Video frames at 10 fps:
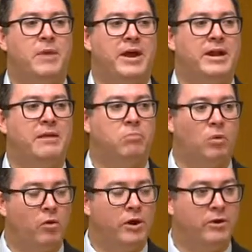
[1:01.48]
been
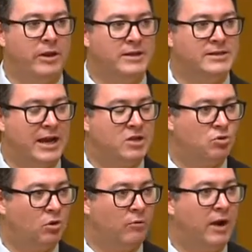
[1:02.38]
employed on these
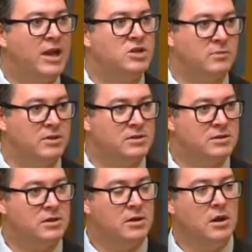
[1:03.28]
casual arrangements